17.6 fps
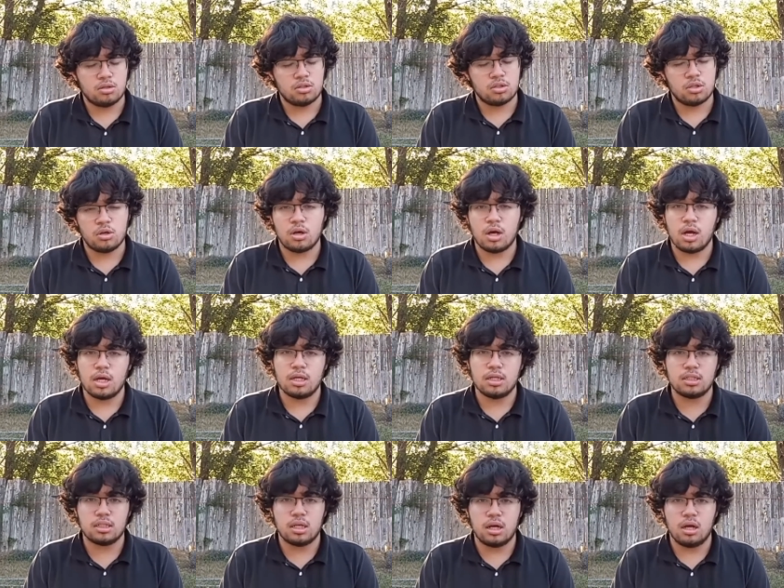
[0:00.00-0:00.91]
So
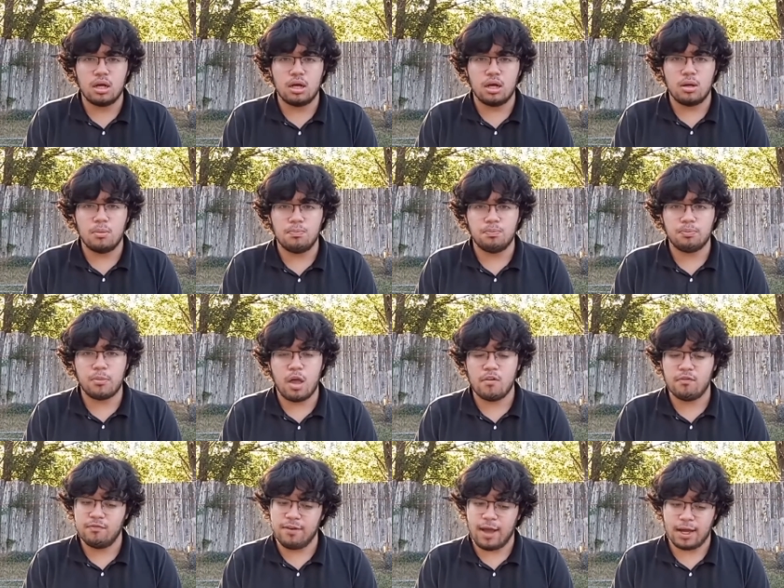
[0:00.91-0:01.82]
guys, um,
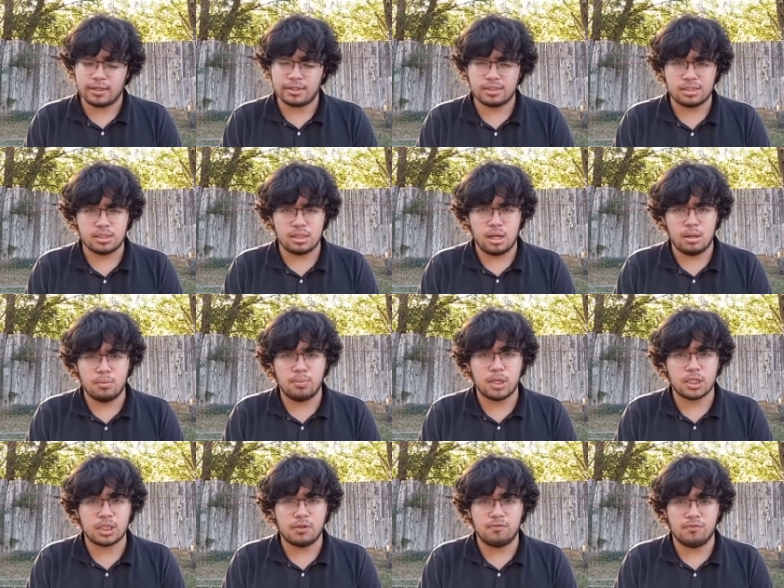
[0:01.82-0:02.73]
facts
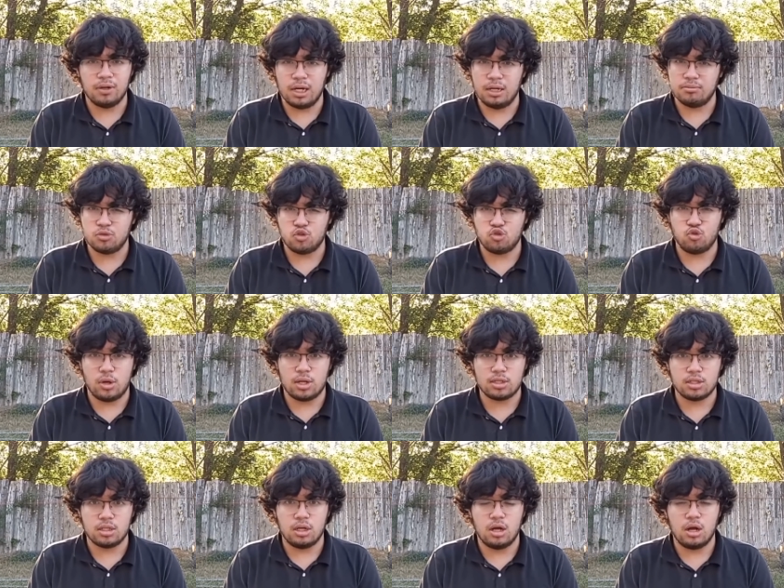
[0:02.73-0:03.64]
about the flame
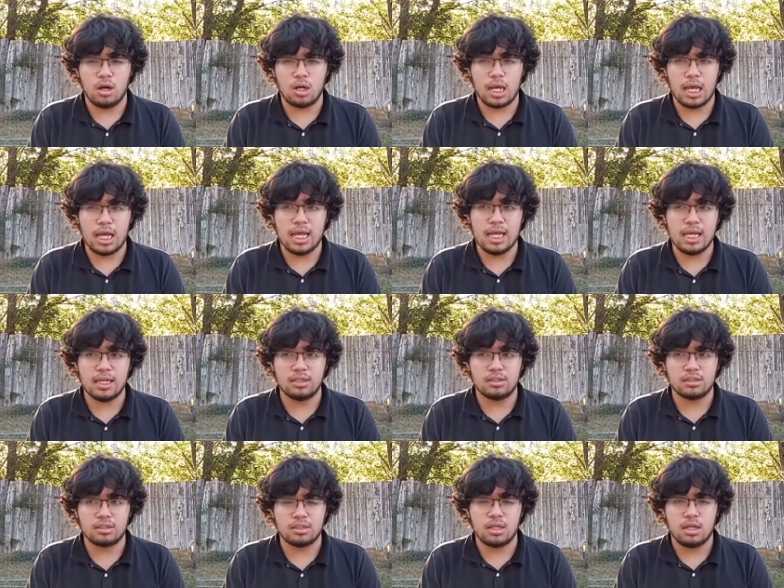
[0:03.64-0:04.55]
tarantula hawk
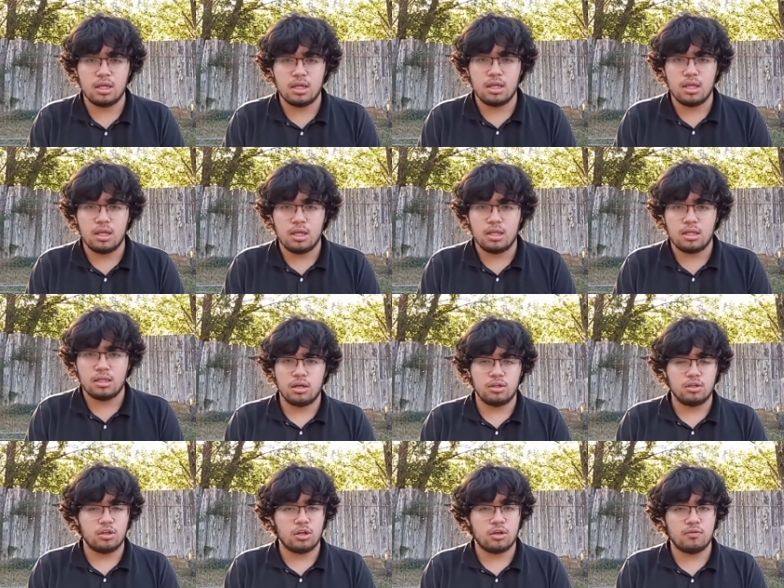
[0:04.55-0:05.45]
is
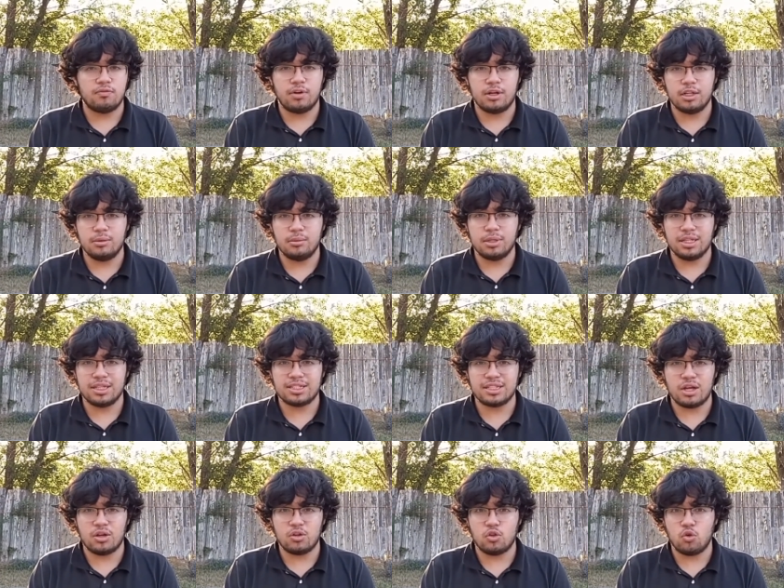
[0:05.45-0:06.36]
uh, you can find them in the
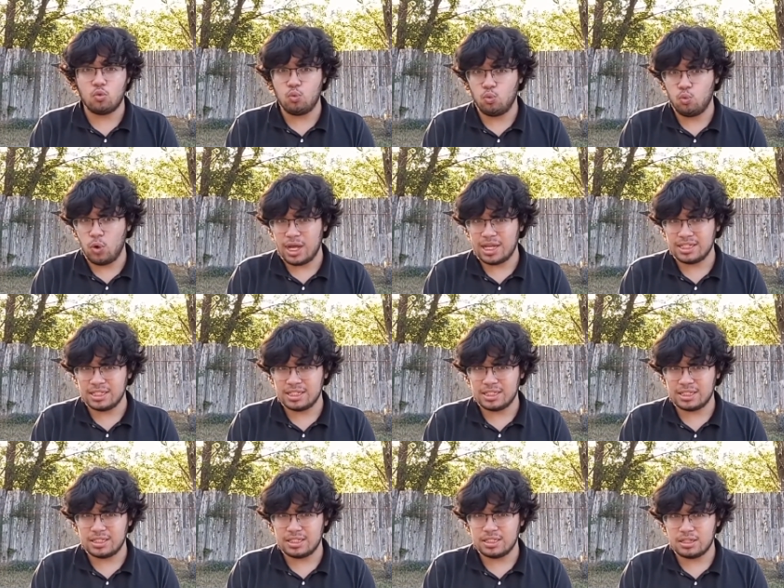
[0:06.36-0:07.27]

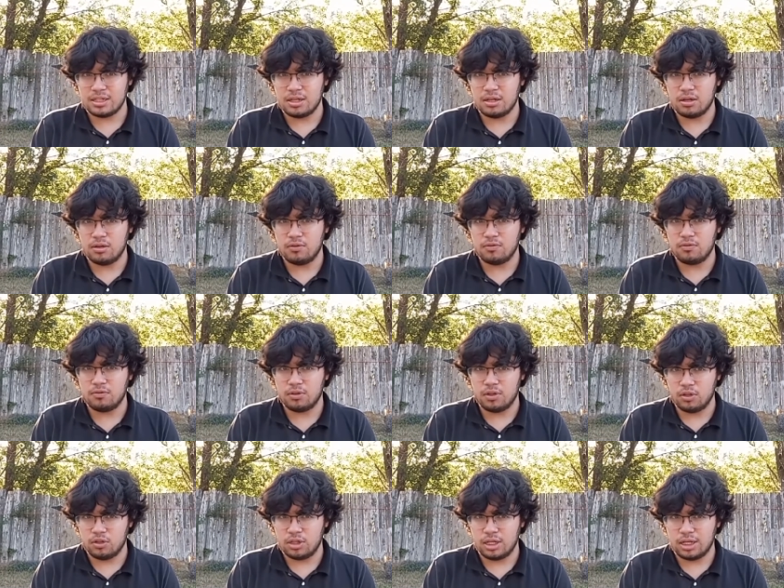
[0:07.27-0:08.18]
southwest
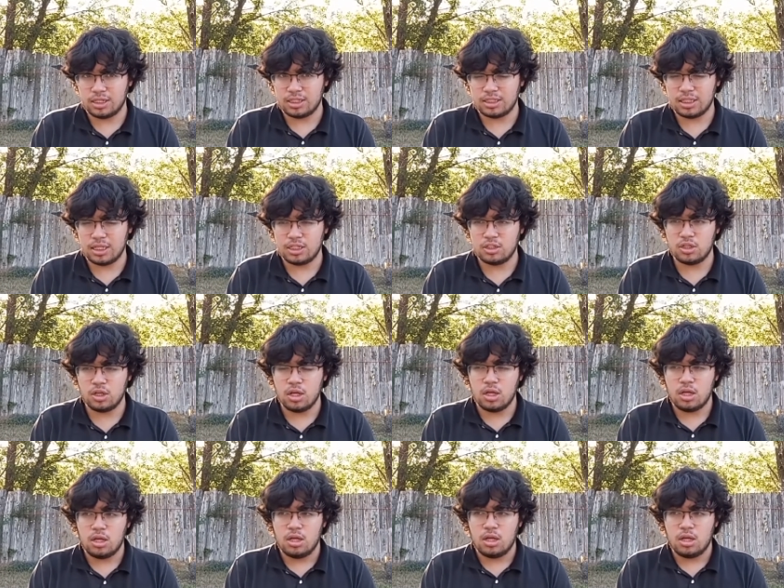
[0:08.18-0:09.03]
of the United States